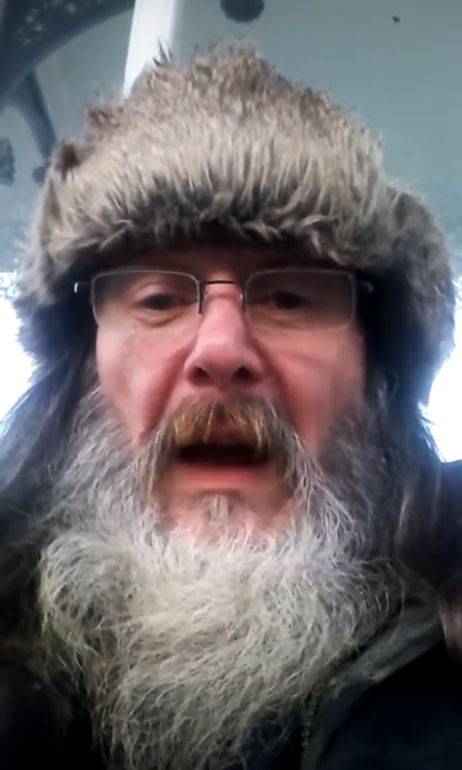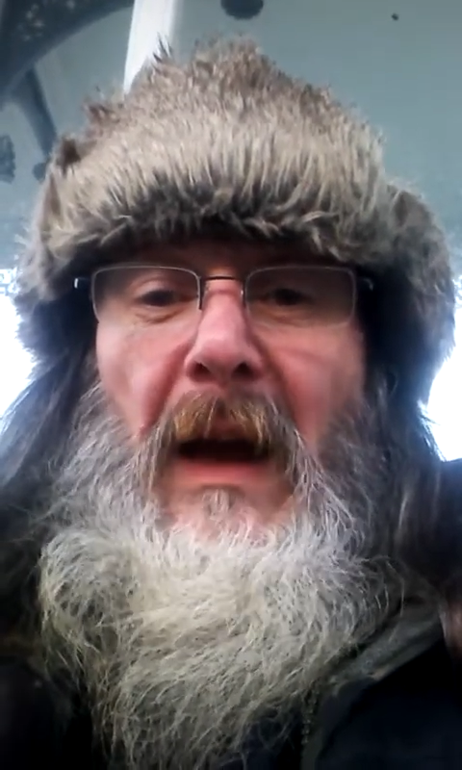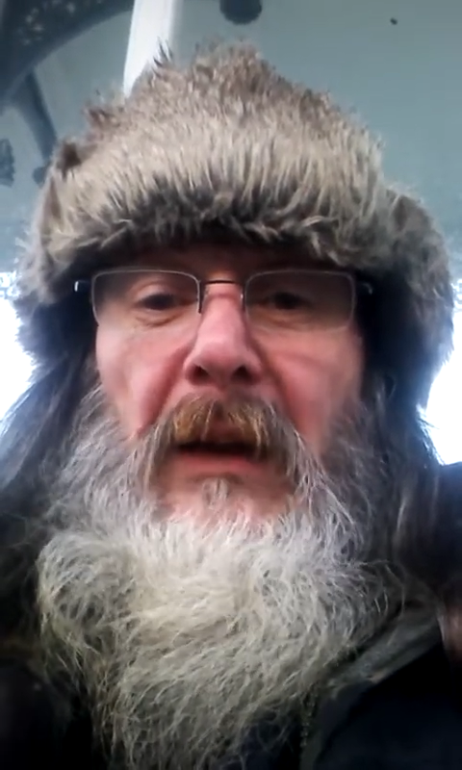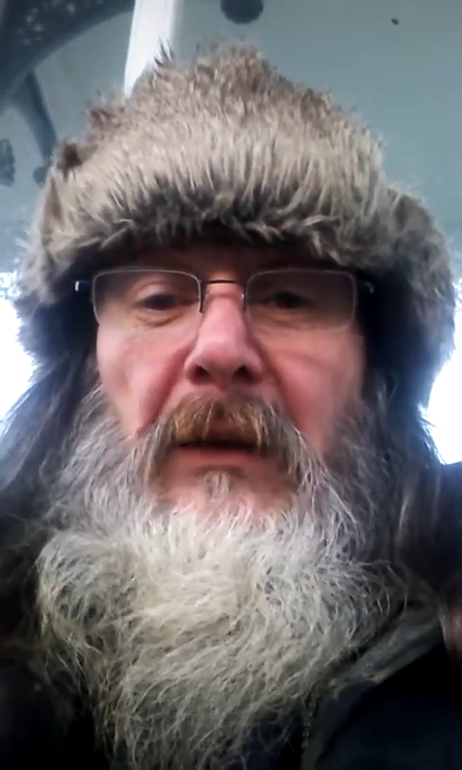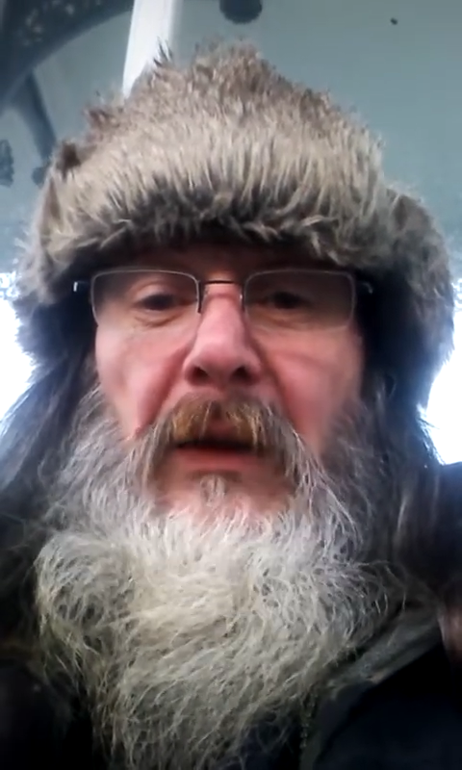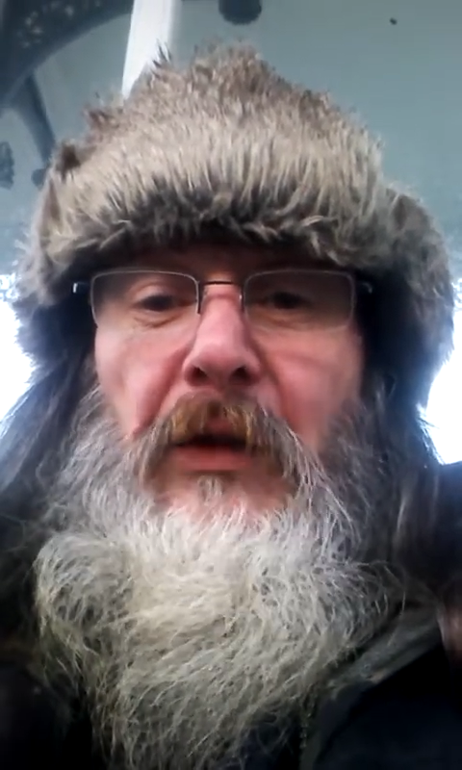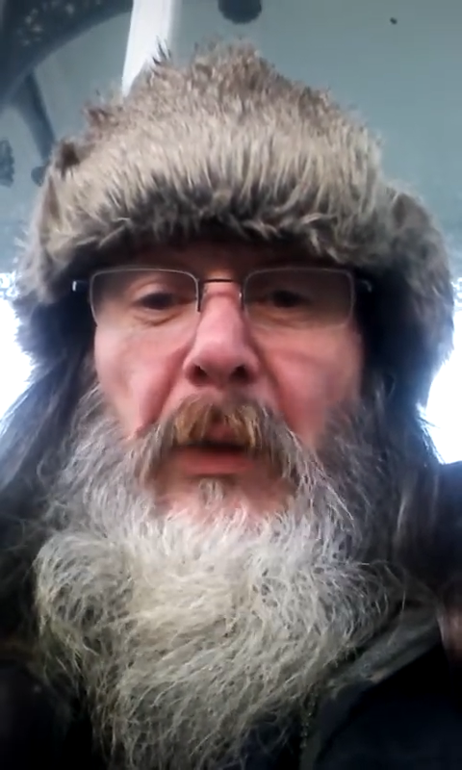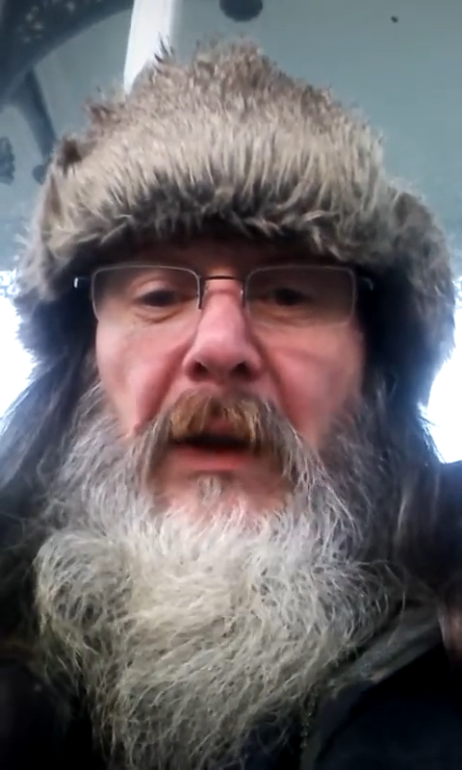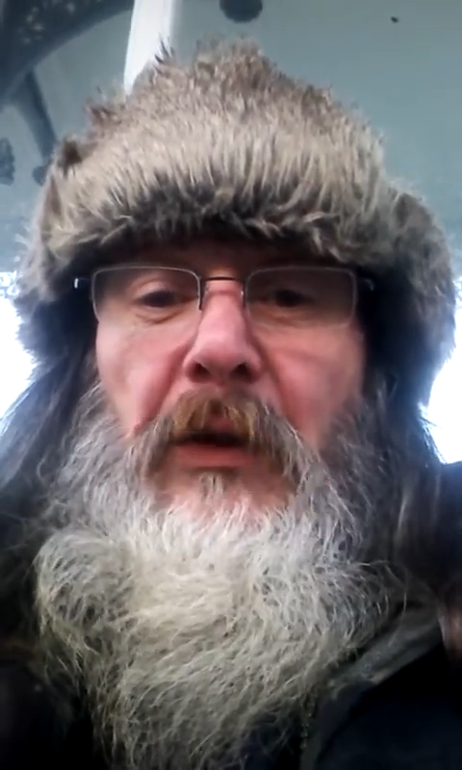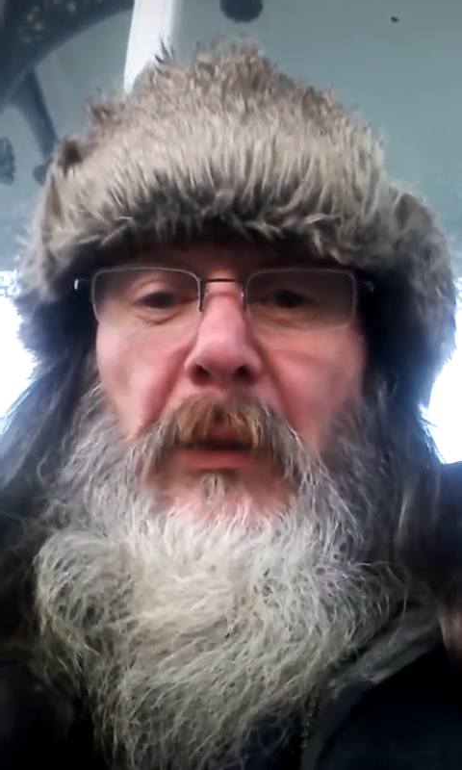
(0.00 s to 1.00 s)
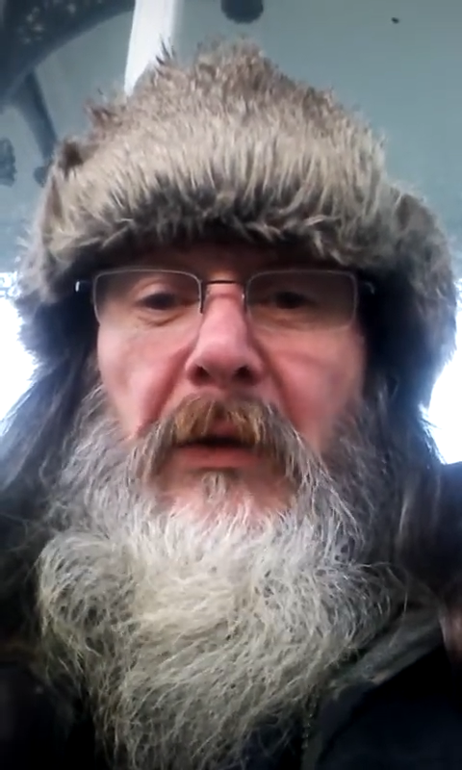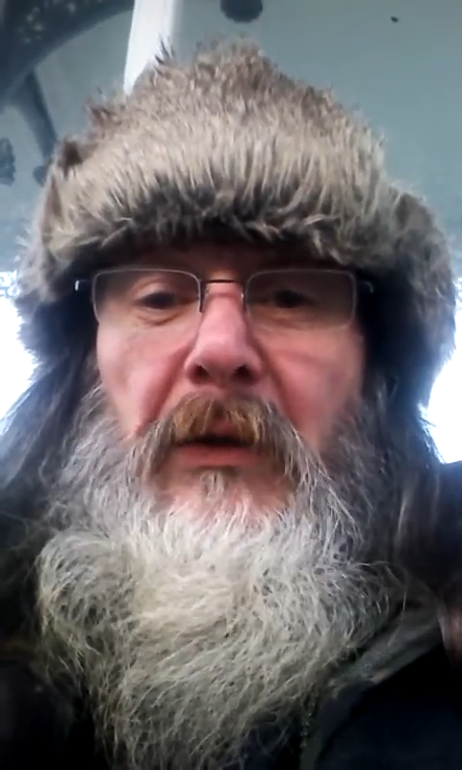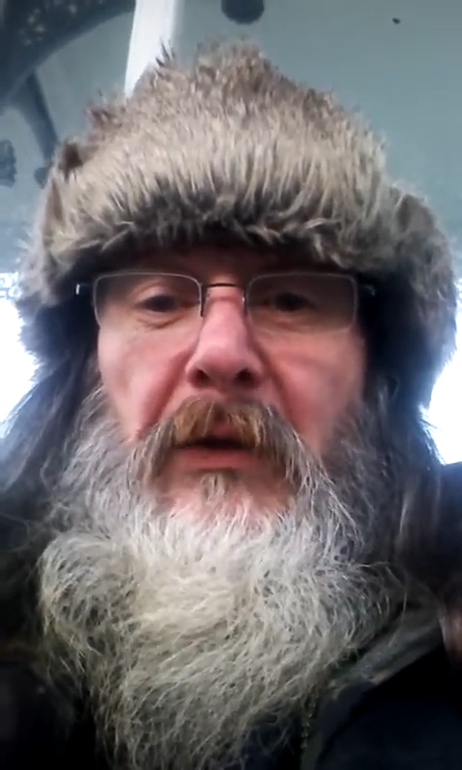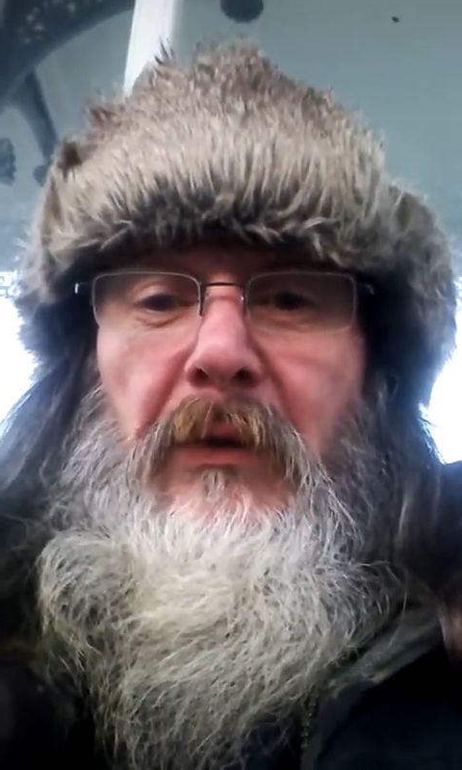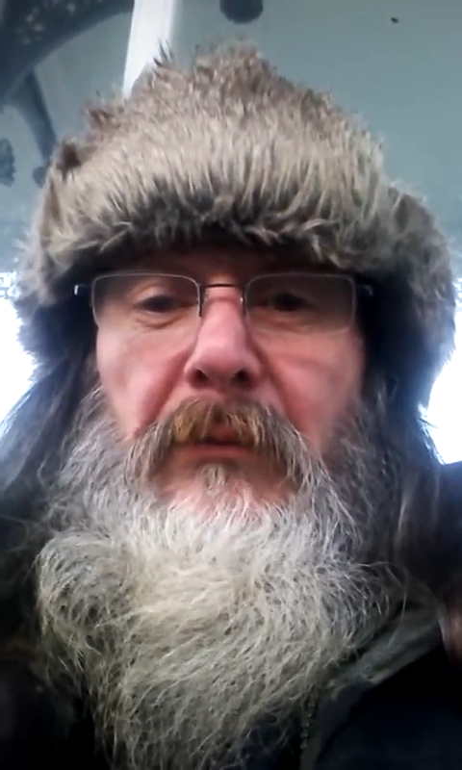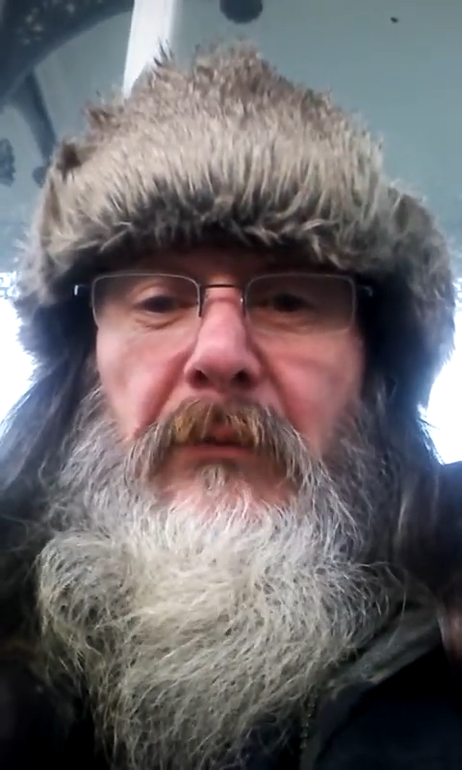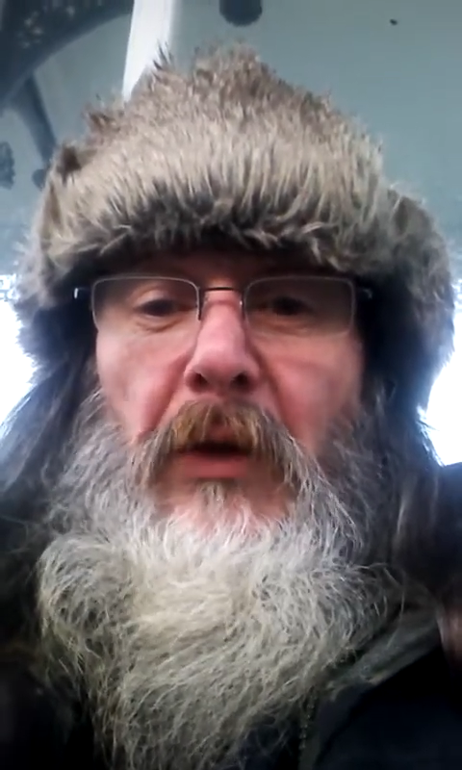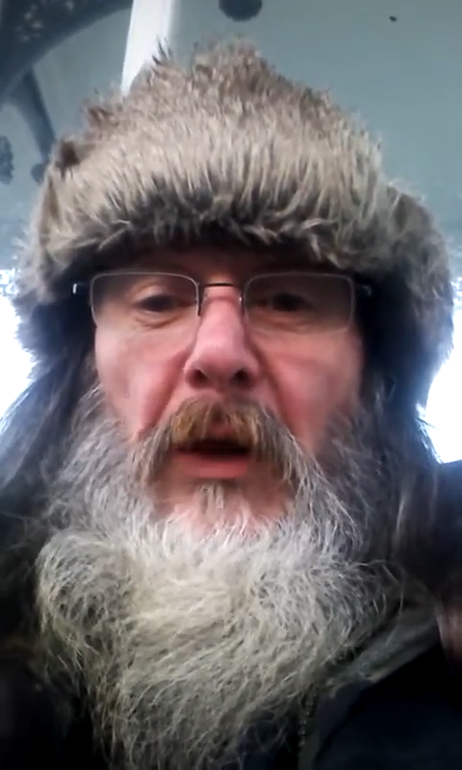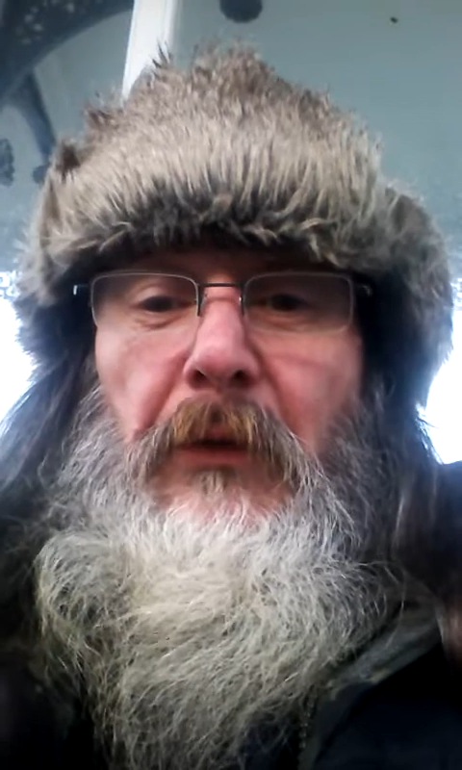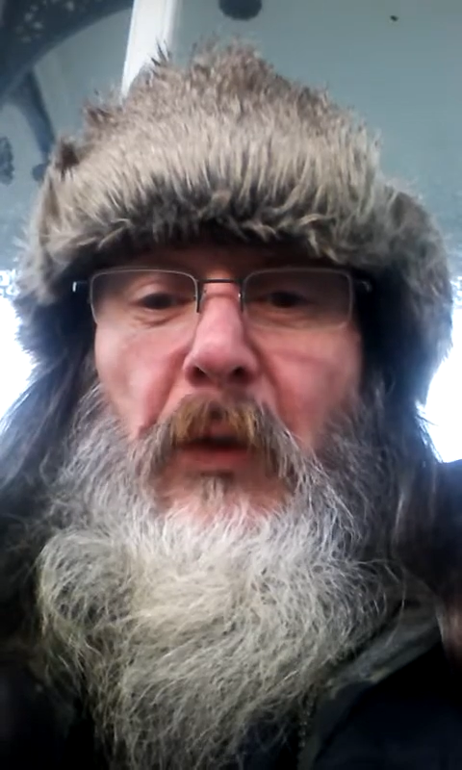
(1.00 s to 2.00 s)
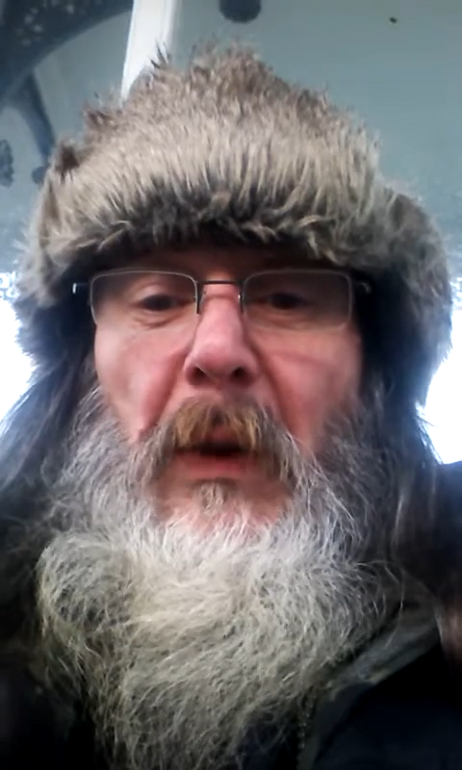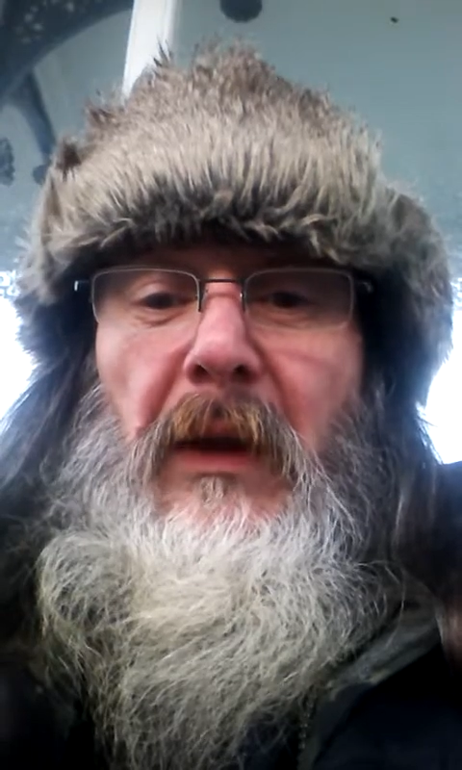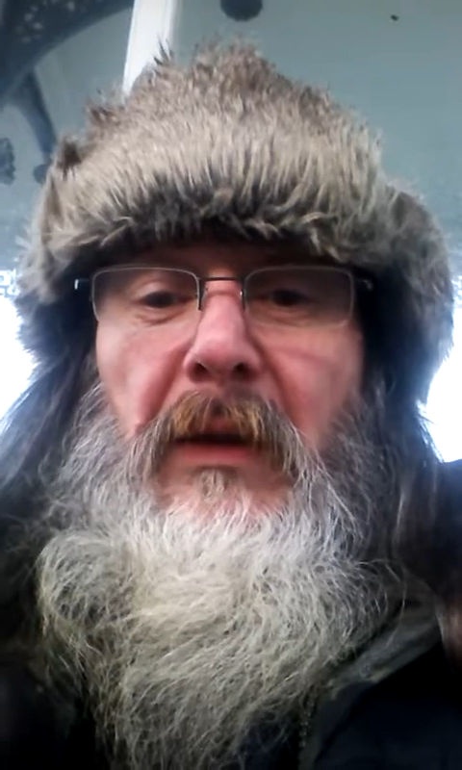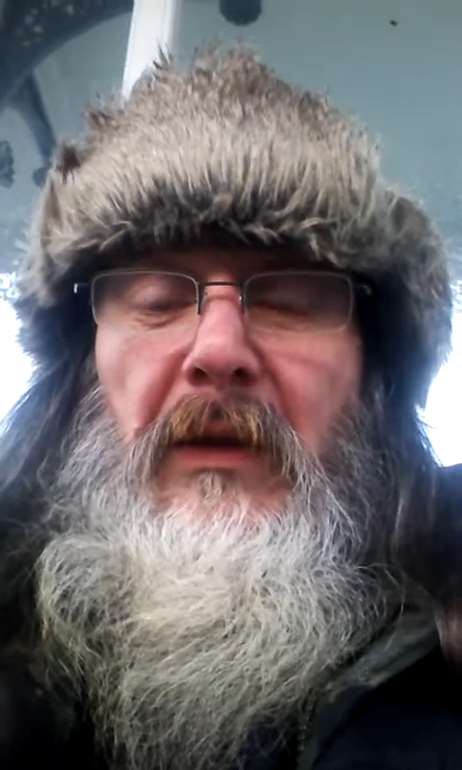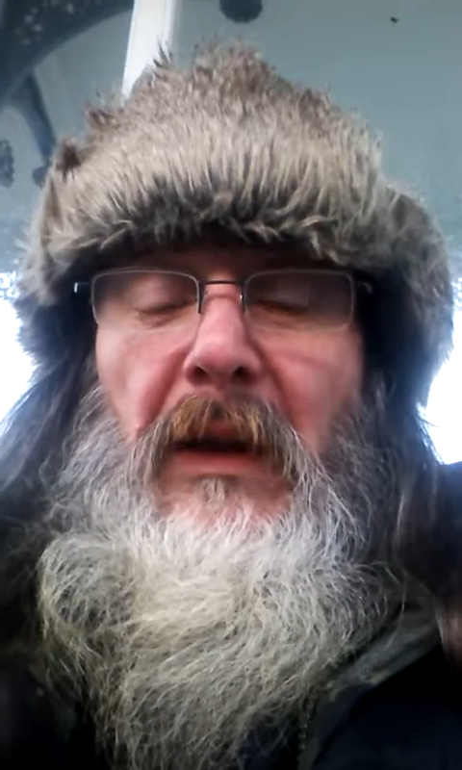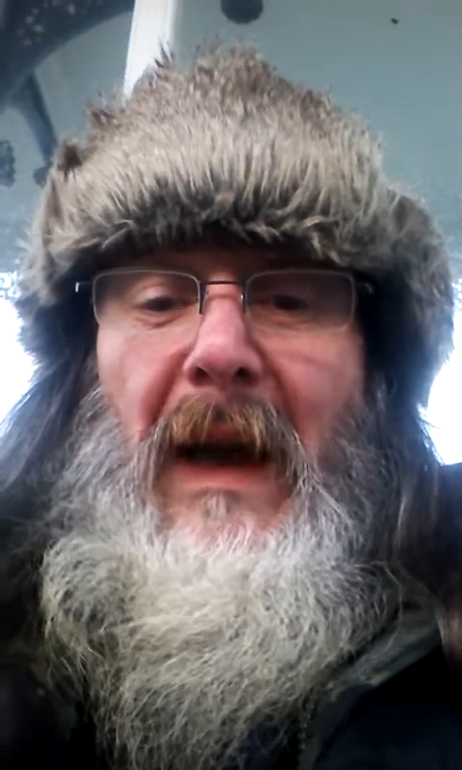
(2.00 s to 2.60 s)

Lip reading: and displacements of space